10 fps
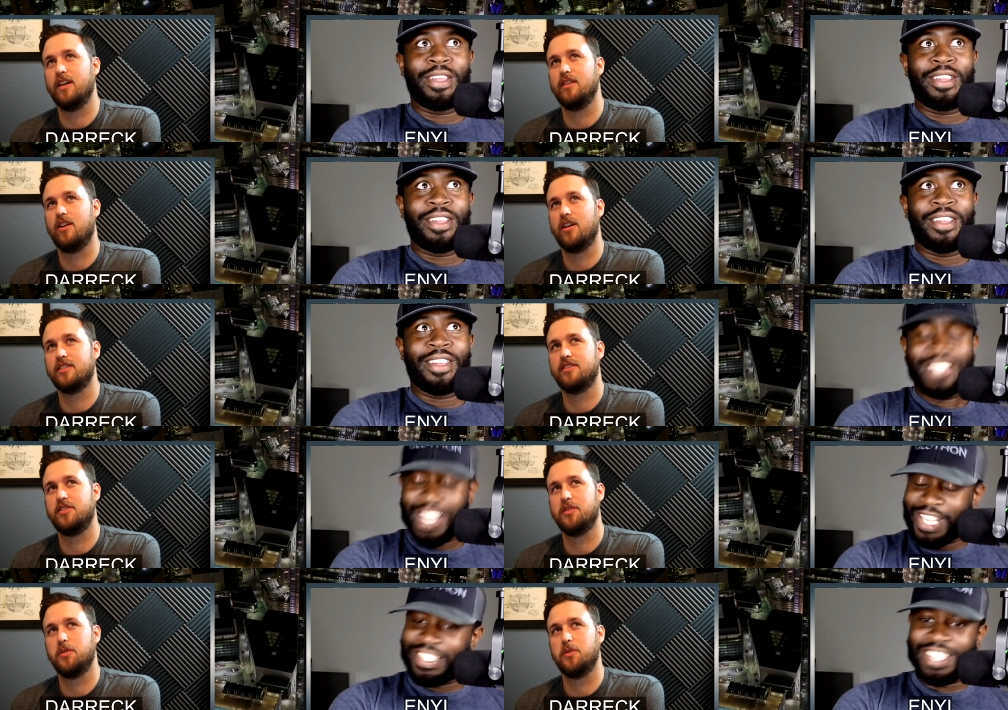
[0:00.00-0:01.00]
Speaker 1: lost two yeah,
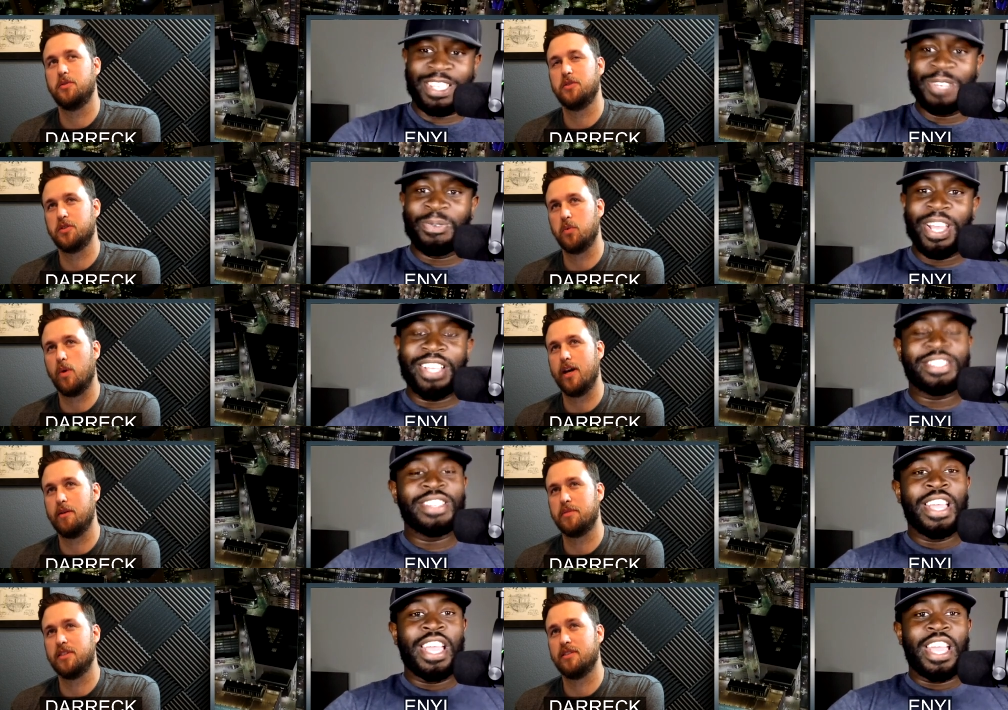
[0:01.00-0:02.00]
16 swept,
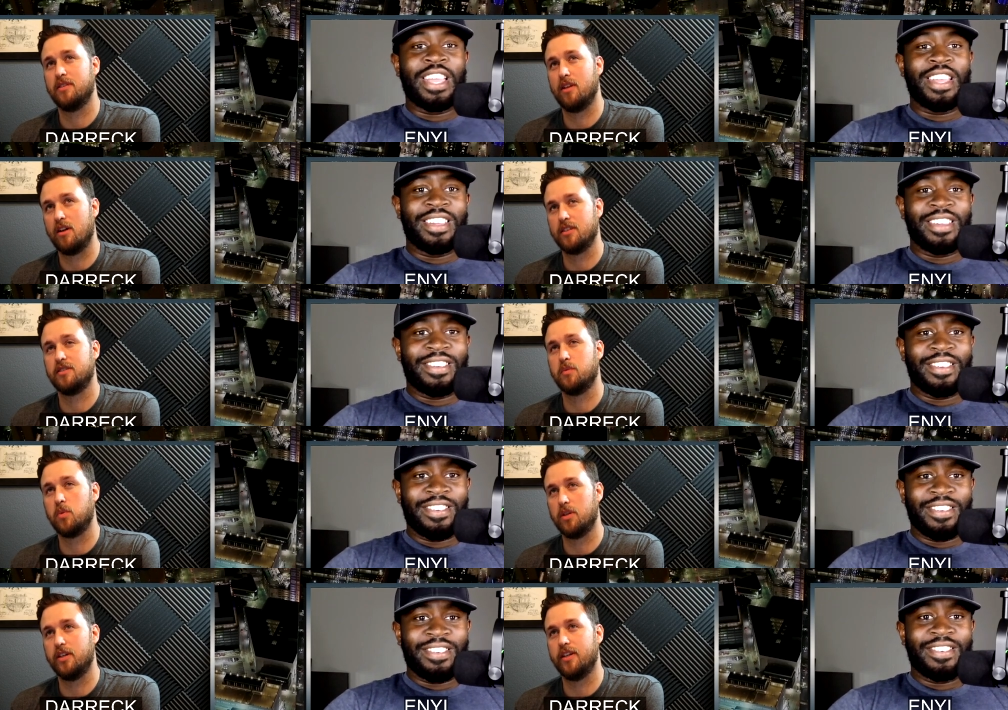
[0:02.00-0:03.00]
wins lost
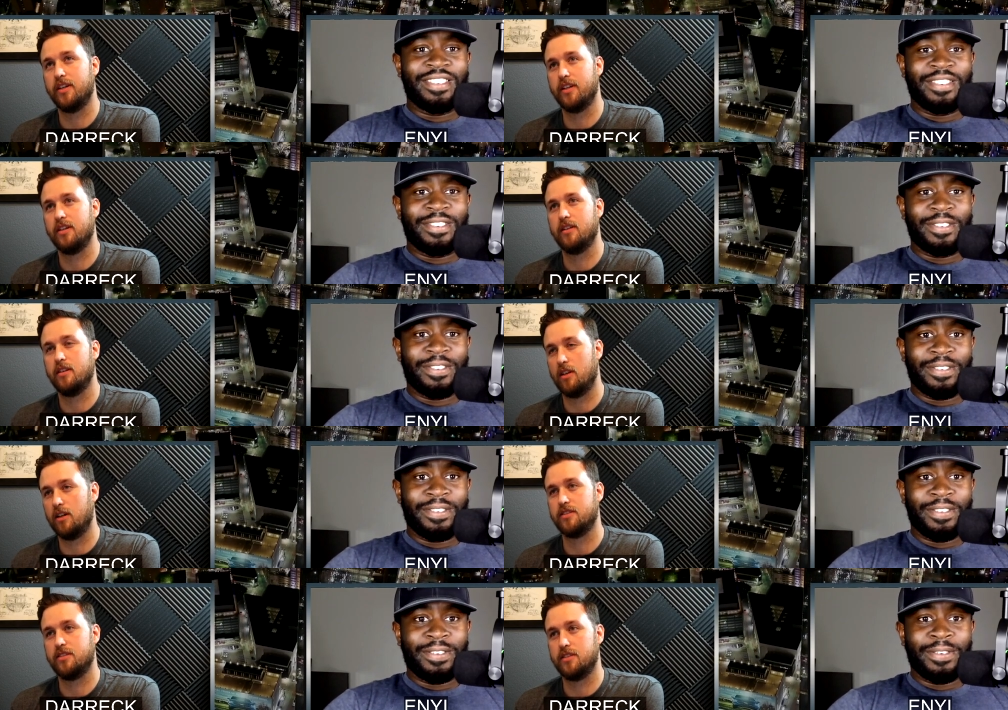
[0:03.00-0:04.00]
one lost
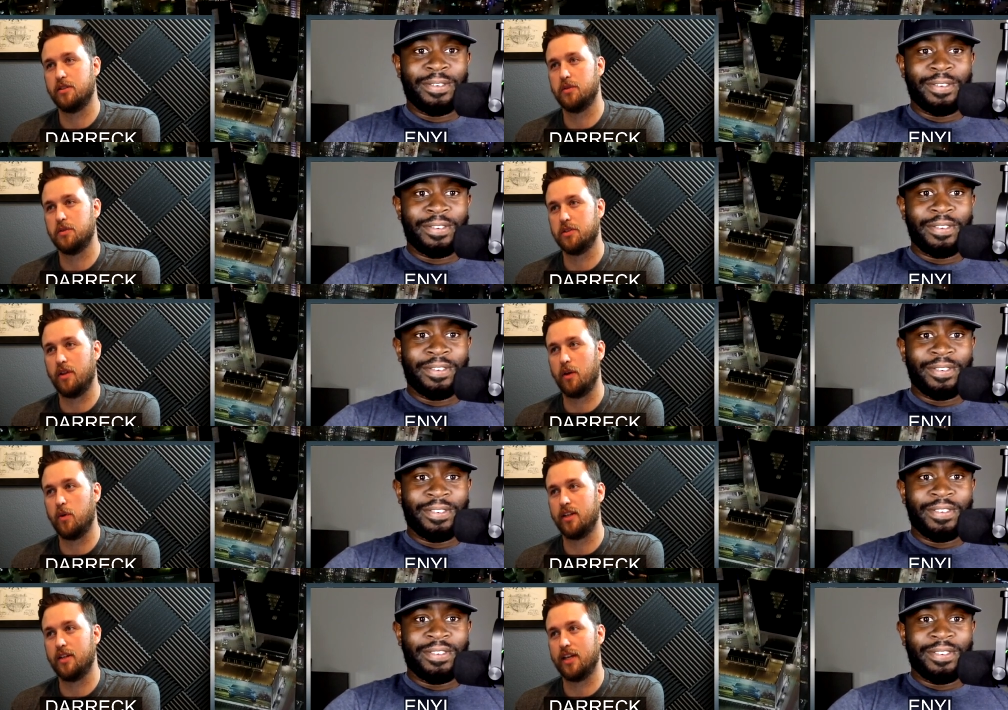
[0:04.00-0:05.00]
two so they went
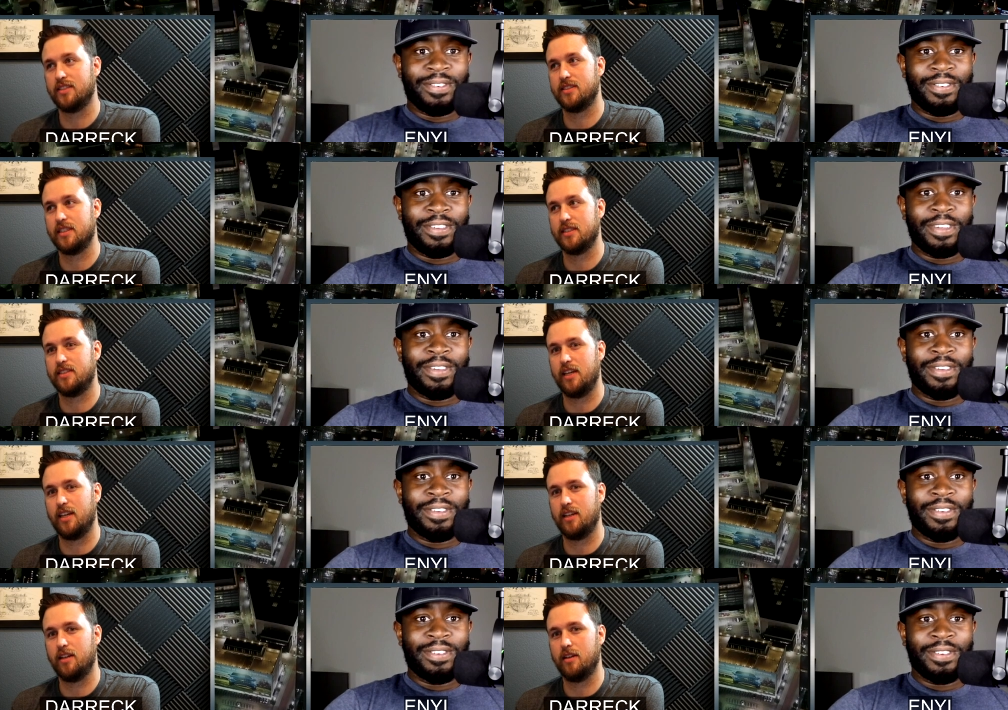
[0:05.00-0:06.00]
like 16
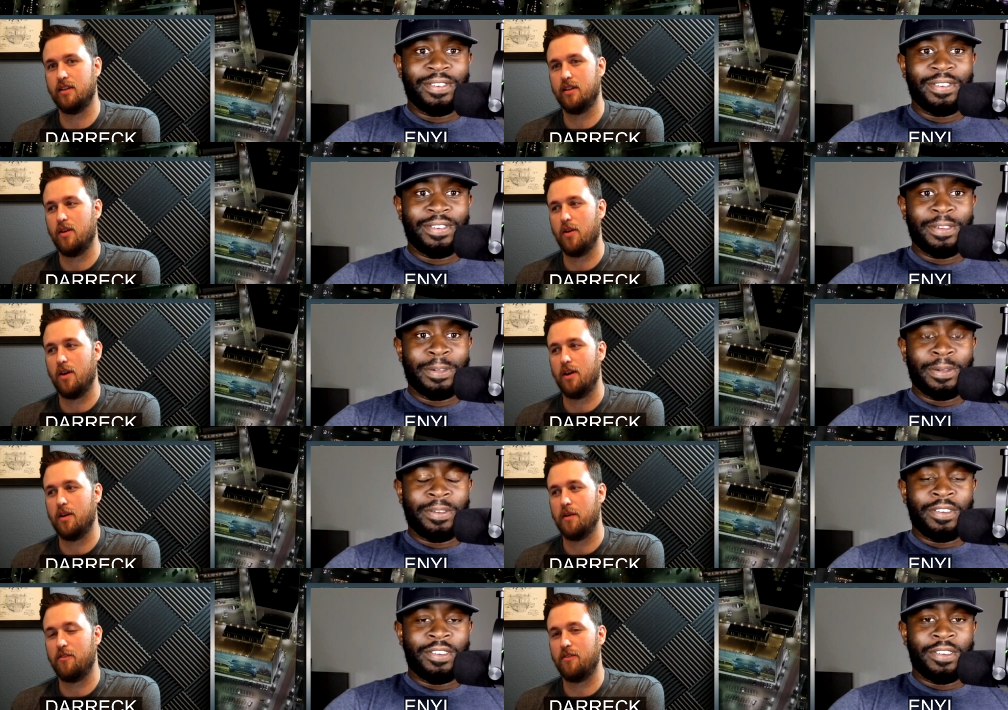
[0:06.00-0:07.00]
and
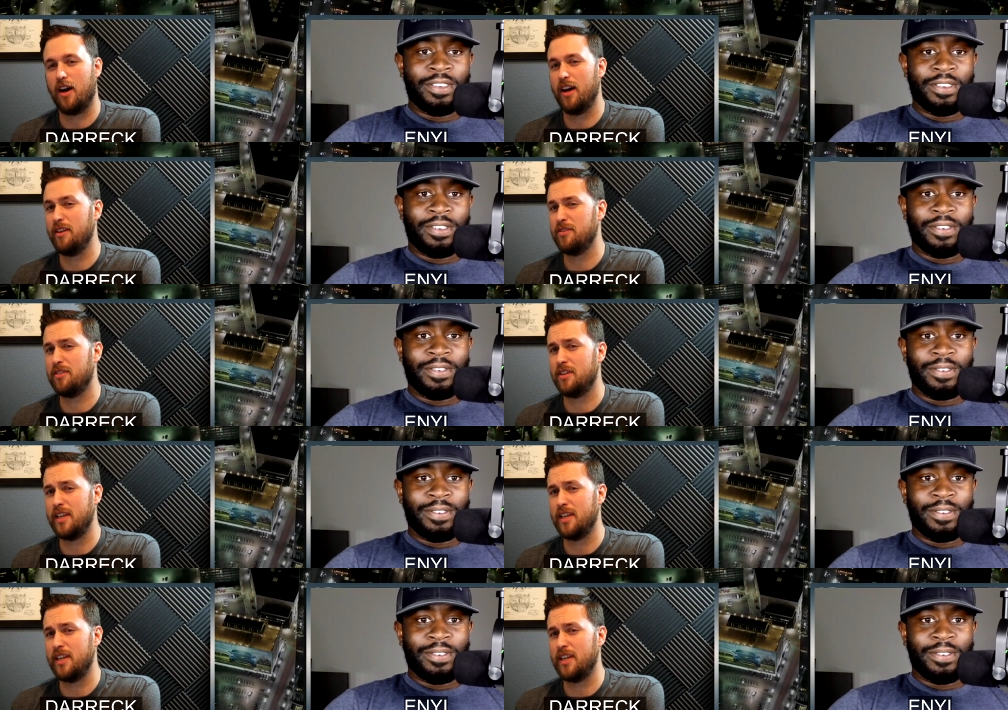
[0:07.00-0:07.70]
five yeah